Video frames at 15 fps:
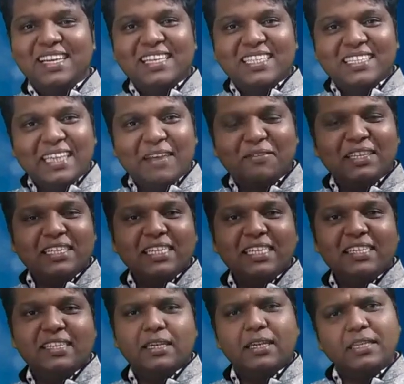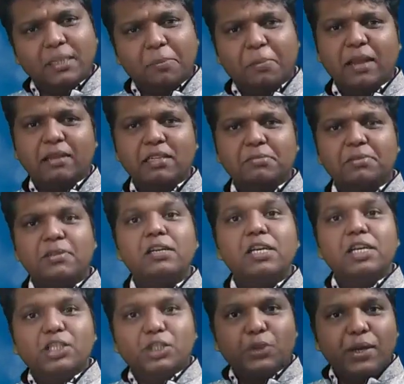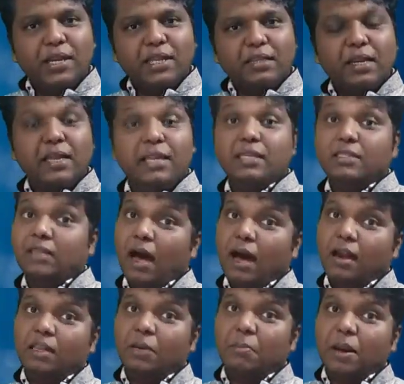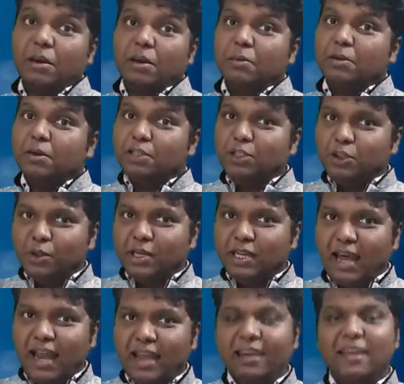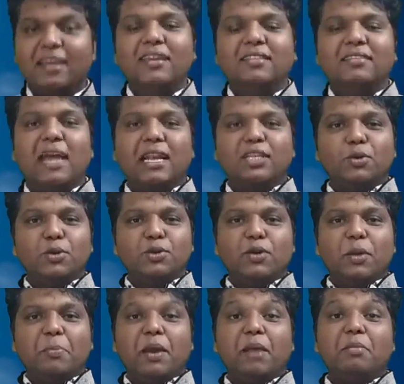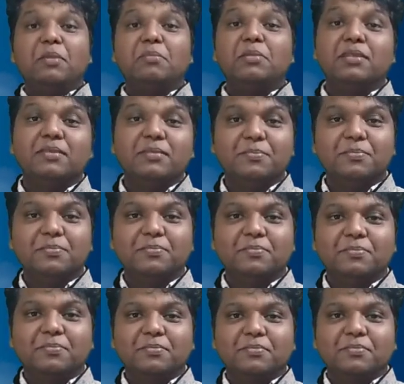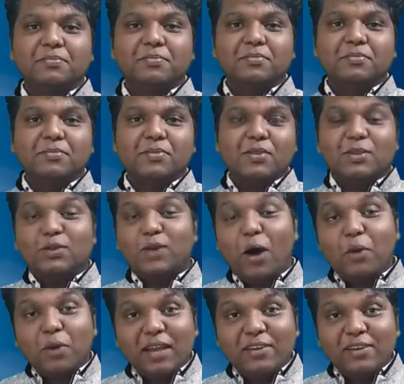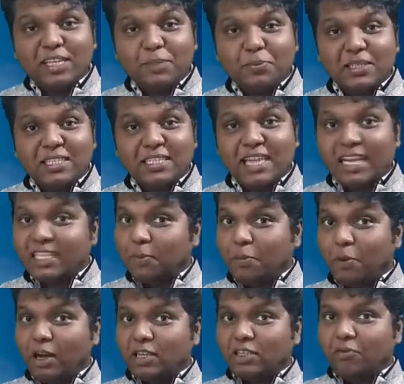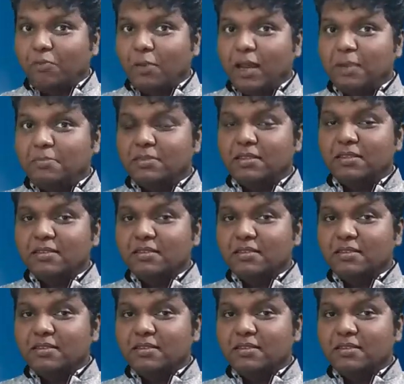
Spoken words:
17, it's a prime number. 23, it's another prime number. 29, that's also a prime number. So how can you express it as a product of primes?